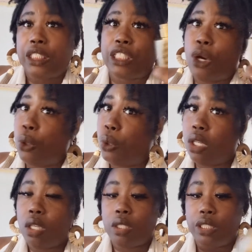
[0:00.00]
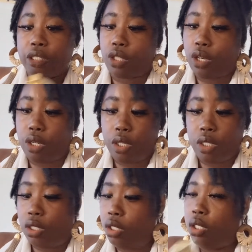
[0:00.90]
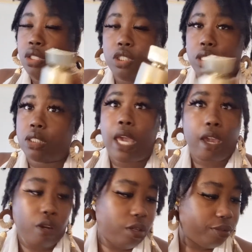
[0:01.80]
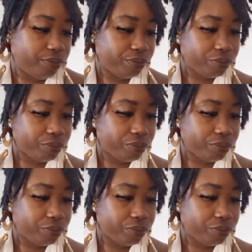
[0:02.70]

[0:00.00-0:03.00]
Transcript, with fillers: So this girl, she's that girl.